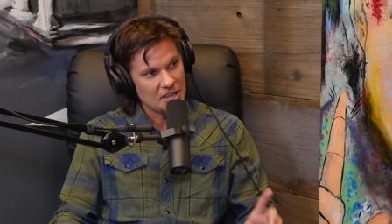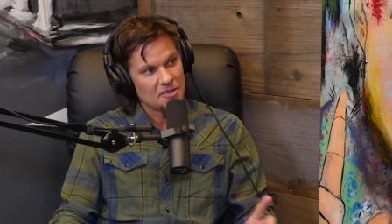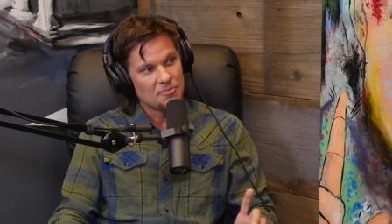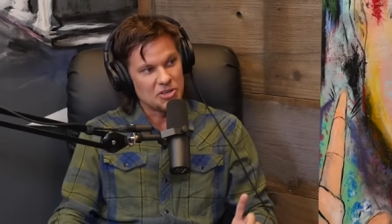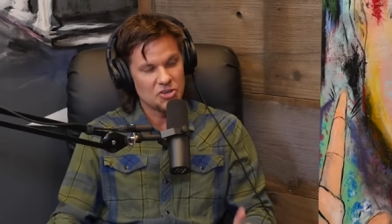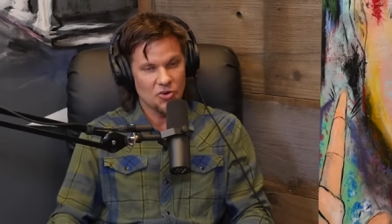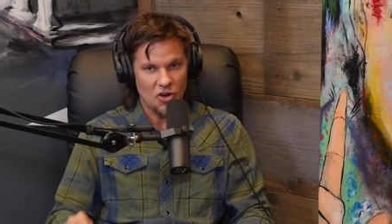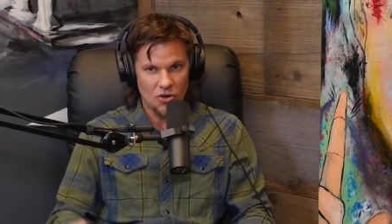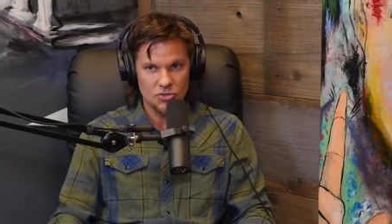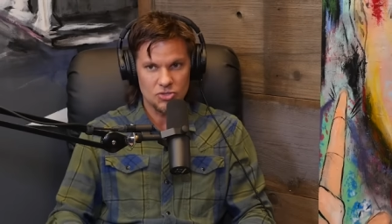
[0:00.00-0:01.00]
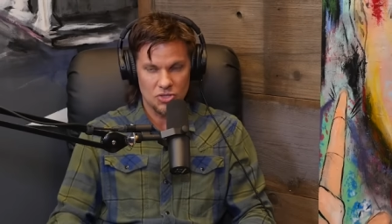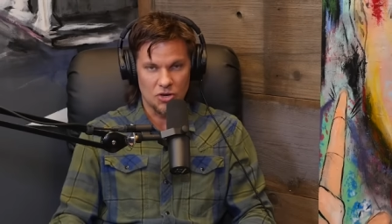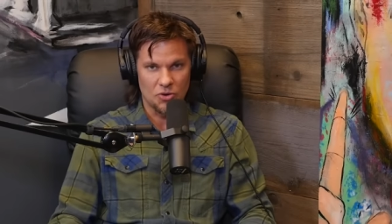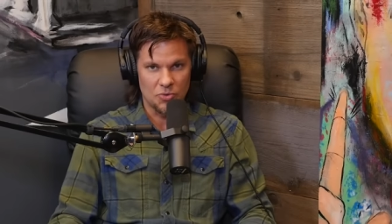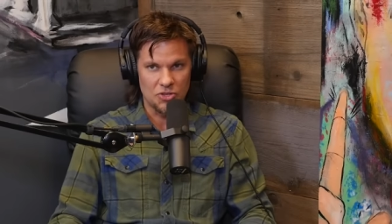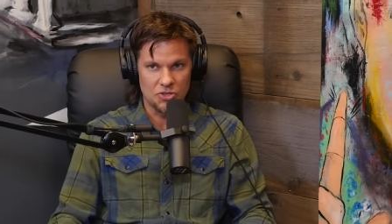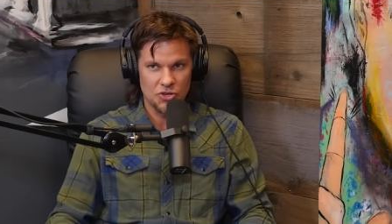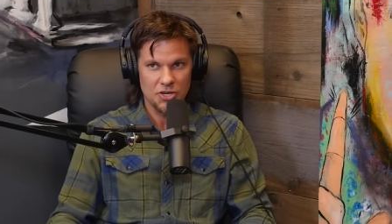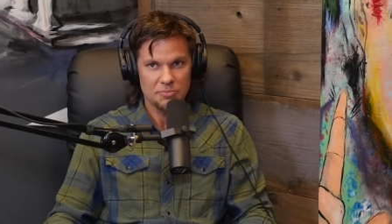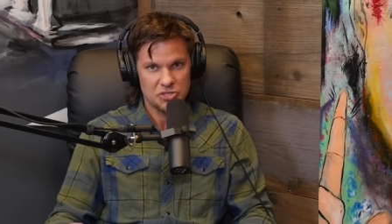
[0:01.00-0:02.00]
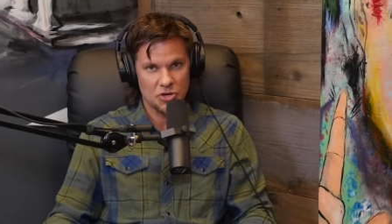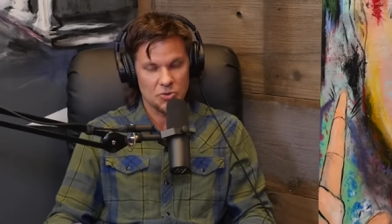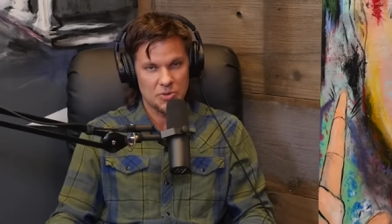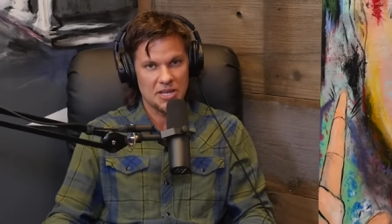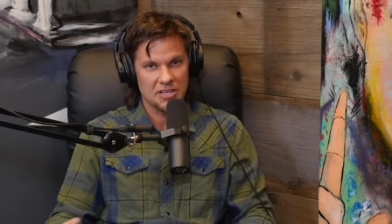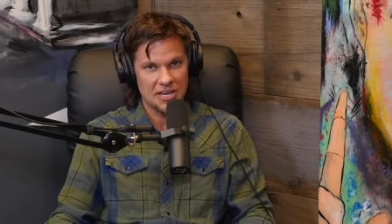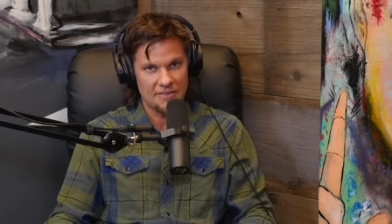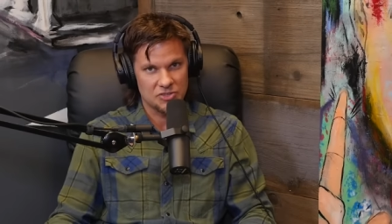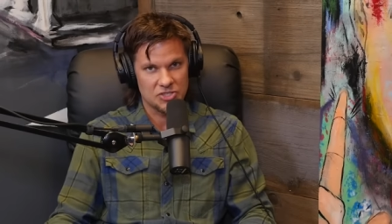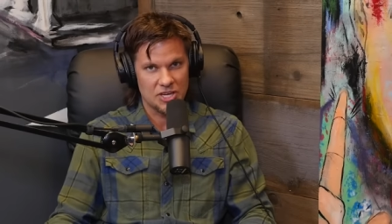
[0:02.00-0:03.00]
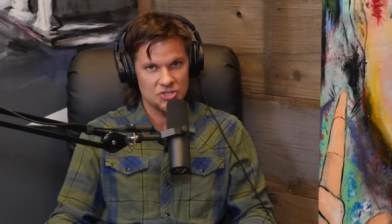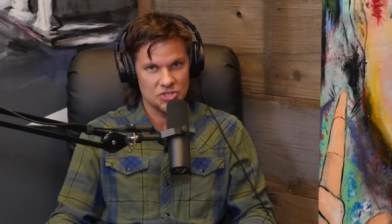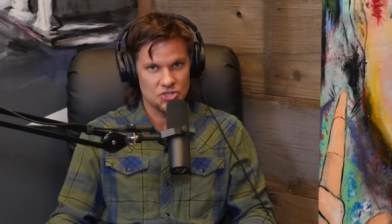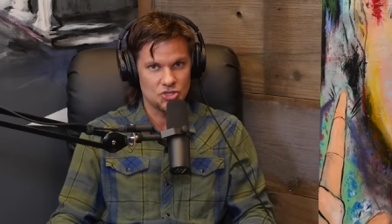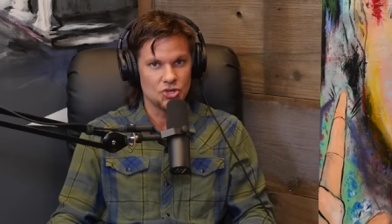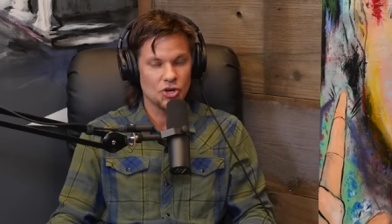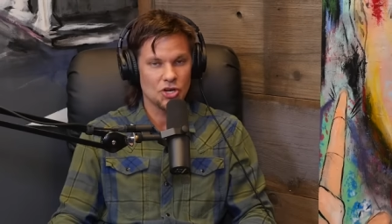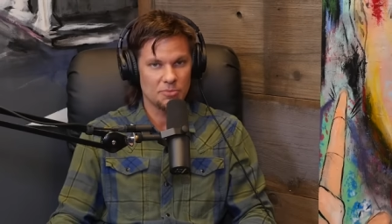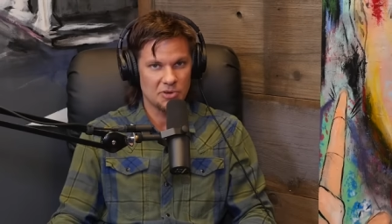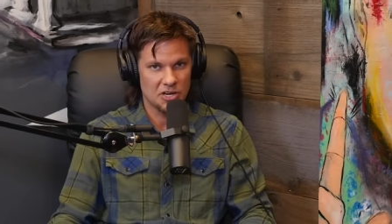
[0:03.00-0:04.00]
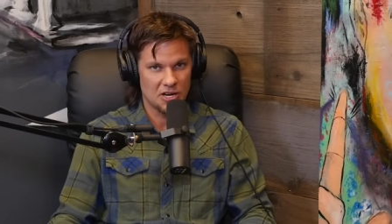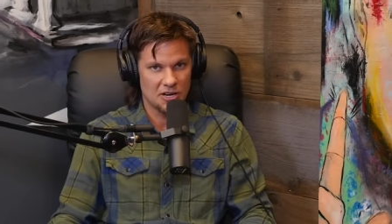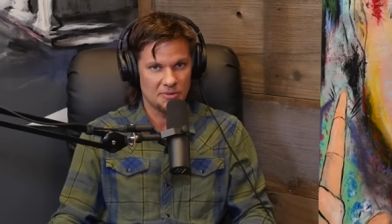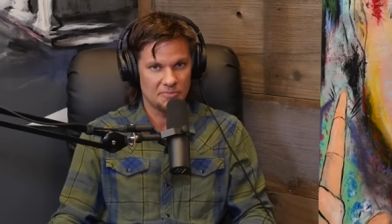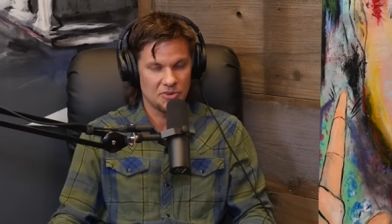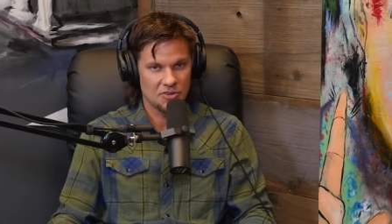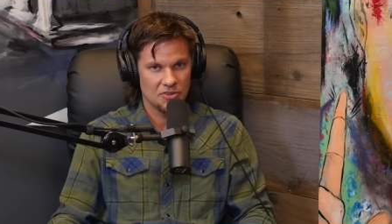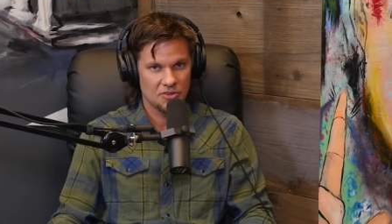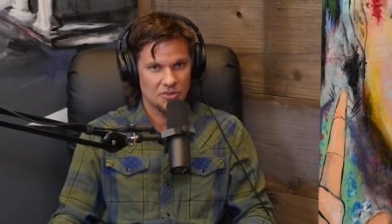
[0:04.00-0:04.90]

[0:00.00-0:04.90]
Yeah, yeah, that's right. But you're going to start creating conversations. You're going to become